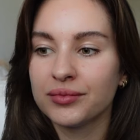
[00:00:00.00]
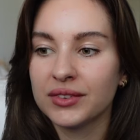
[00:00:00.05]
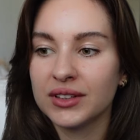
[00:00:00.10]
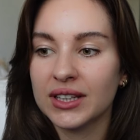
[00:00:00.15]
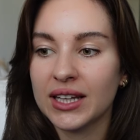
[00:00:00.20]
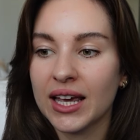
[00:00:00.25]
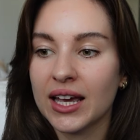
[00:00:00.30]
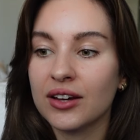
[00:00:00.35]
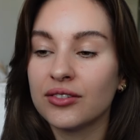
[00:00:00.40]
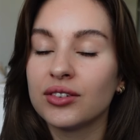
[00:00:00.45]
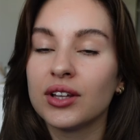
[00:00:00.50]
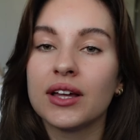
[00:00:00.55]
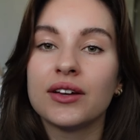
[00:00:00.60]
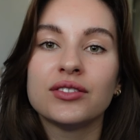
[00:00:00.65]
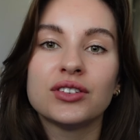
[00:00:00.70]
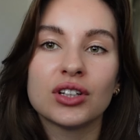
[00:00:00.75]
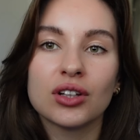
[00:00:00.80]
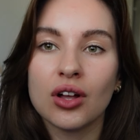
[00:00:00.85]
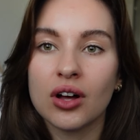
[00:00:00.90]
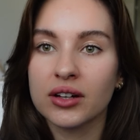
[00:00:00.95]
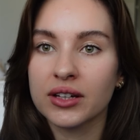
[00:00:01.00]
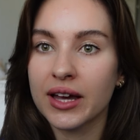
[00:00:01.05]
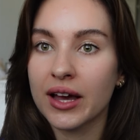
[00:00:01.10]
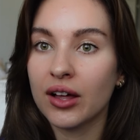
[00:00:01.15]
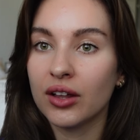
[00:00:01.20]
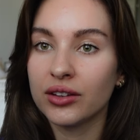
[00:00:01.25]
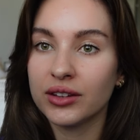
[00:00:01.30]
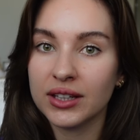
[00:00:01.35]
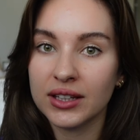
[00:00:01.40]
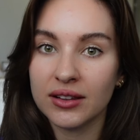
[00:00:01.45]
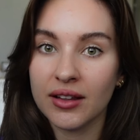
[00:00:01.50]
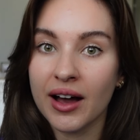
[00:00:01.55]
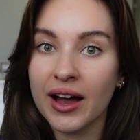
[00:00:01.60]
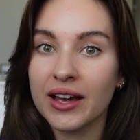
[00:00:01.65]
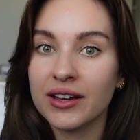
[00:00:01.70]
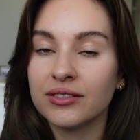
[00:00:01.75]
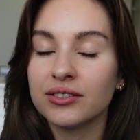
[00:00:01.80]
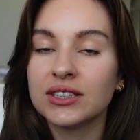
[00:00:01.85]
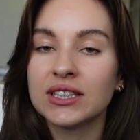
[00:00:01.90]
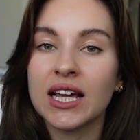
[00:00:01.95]
They have lived long, healthy
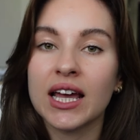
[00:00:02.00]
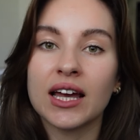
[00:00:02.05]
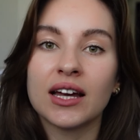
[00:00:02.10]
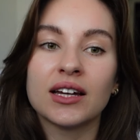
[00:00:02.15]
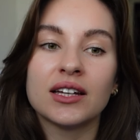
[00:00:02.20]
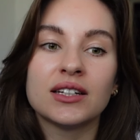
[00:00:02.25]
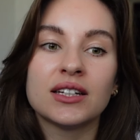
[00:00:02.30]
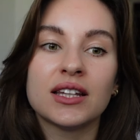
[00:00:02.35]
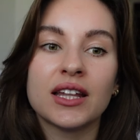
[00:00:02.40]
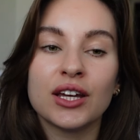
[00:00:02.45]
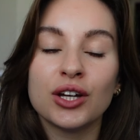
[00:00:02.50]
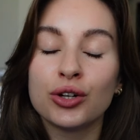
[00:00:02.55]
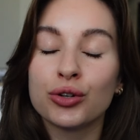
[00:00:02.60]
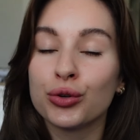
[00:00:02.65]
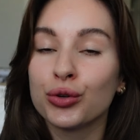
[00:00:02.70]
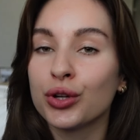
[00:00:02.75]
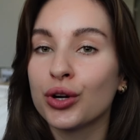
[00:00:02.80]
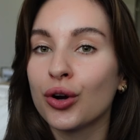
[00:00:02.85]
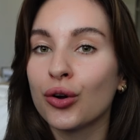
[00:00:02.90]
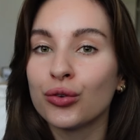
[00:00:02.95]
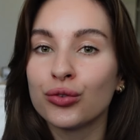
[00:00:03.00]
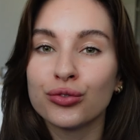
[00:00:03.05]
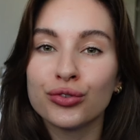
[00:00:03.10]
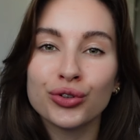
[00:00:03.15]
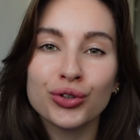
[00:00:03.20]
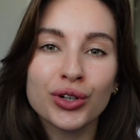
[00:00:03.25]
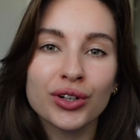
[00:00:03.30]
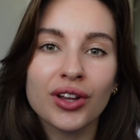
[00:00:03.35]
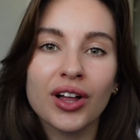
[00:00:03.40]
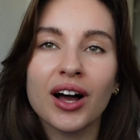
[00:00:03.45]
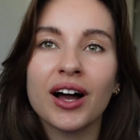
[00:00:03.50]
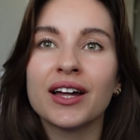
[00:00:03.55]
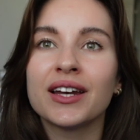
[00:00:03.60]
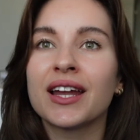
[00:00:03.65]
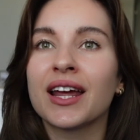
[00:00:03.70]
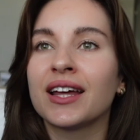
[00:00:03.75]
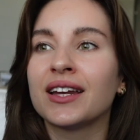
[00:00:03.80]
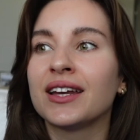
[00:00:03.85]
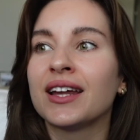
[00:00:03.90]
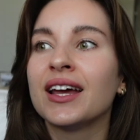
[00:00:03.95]
lives, and they grew their own food a lot
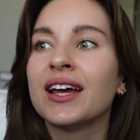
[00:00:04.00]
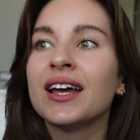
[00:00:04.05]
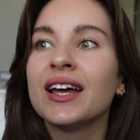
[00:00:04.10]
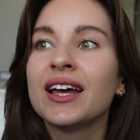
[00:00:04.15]
and